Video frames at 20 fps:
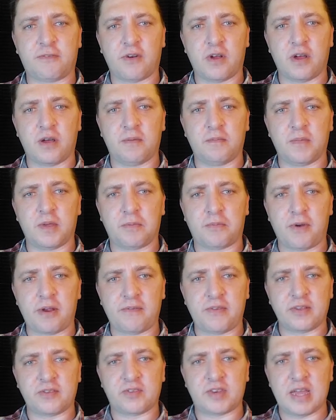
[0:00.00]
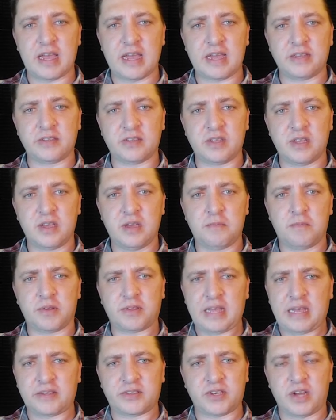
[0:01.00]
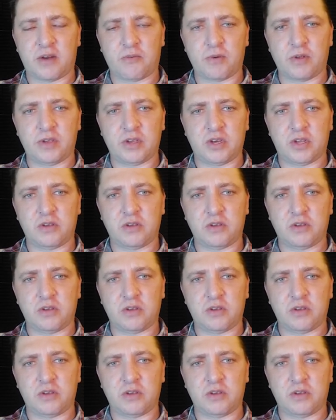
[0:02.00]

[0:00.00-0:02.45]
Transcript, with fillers: from the previous days, but that's not really